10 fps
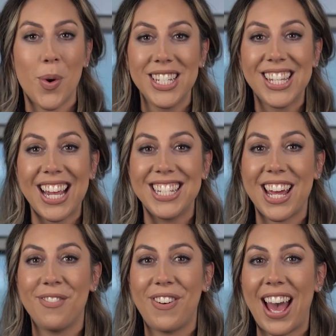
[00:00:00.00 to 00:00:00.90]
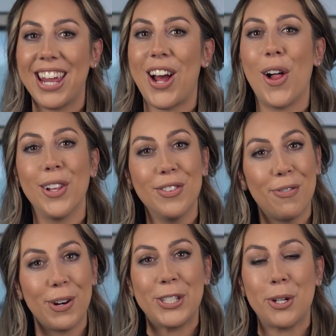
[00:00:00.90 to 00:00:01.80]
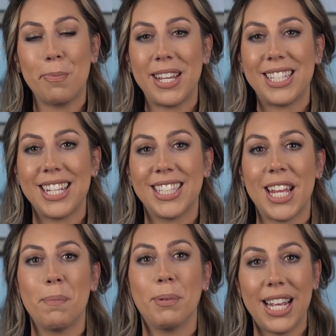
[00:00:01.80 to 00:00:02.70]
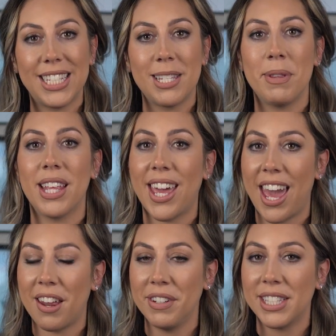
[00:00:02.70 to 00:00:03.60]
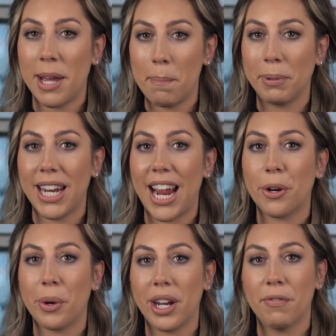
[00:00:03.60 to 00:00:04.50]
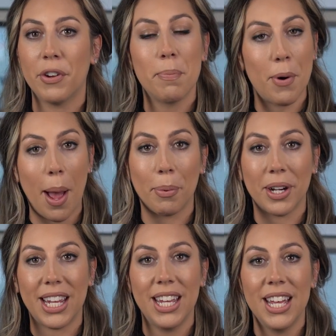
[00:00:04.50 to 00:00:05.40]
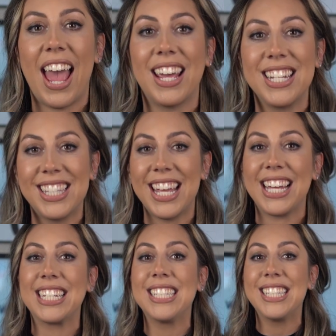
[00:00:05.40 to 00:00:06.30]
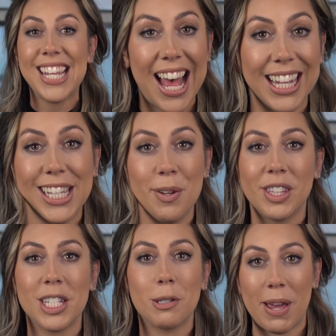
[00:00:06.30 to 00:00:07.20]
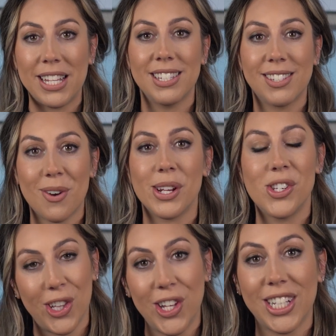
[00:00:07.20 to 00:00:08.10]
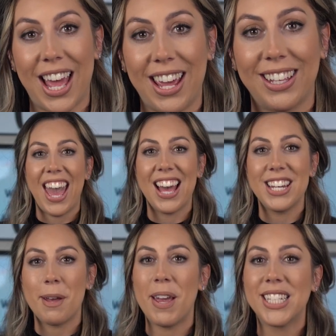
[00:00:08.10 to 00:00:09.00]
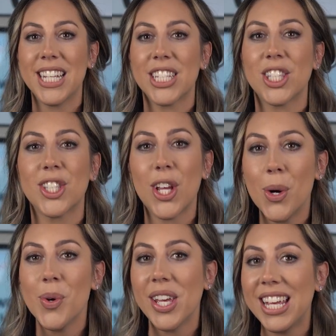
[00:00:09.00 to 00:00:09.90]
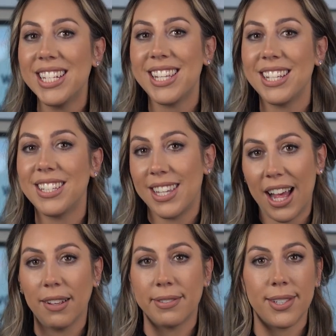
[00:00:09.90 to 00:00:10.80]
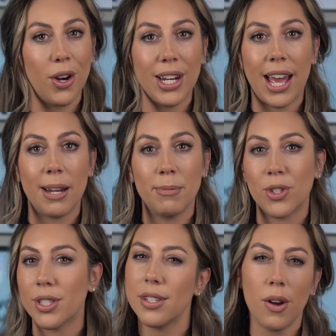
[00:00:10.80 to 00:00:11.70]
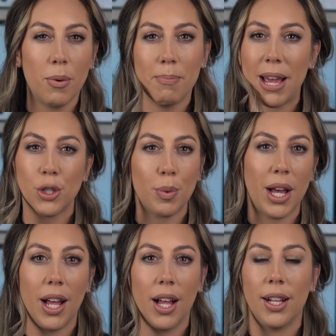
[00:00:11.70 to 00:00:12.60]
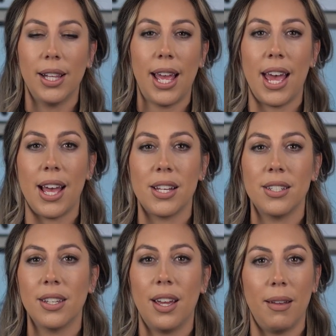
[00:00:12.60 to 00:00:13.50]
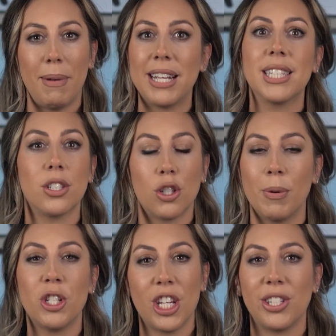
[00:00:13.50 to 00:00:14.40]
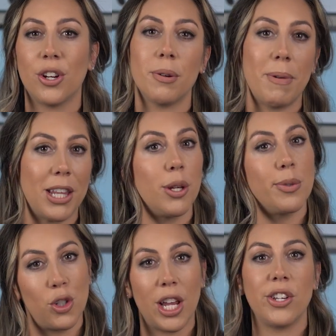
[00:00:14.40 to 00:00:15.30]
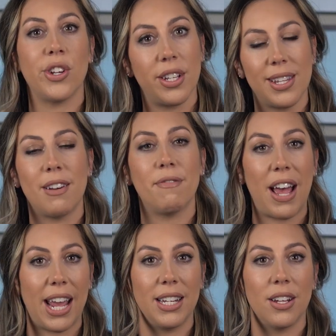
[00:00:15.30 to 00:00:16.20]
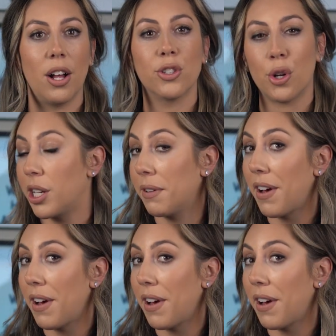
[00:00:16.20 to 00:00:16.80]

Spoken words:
once I identified all of the furniture pieces and placed them in the Canva template I created for the property, I can see exactly what the space is going to look like. And it makes it so easy to tell if certain items just don't mesh well, and it makes it so much easier to make those changes and find alternative